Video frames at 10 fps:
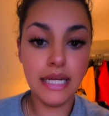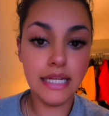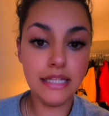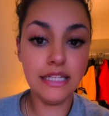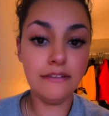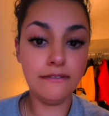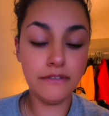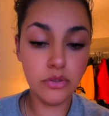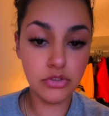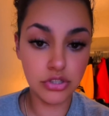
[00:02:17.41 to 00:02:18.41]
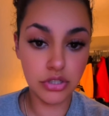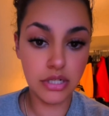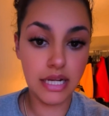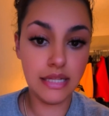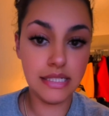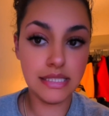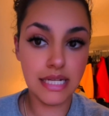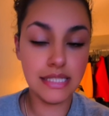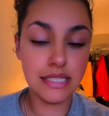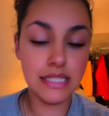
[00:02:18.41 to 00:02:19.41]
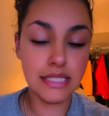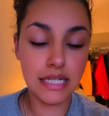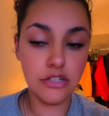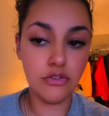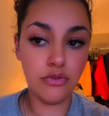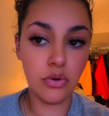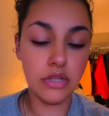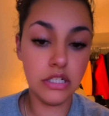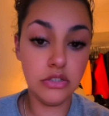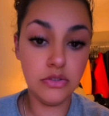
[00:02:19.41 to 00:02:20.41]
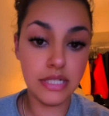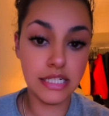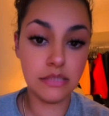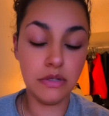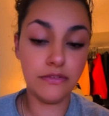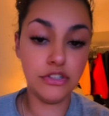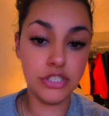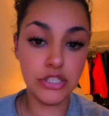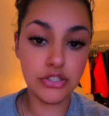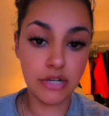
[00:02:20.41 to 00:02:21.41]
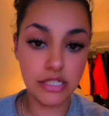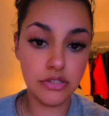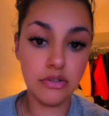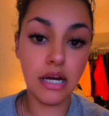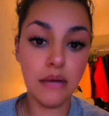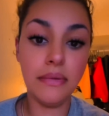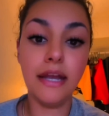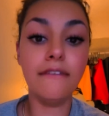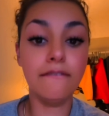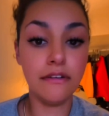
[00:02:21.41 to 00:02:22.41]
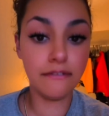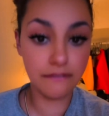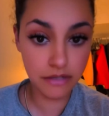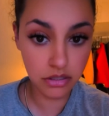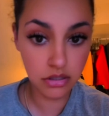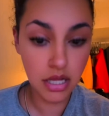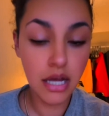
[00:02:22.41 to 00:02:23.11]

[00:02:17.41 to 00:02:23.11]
in the future, and it sets the stage for the New Testament, for Jesus Christ to come and fulfill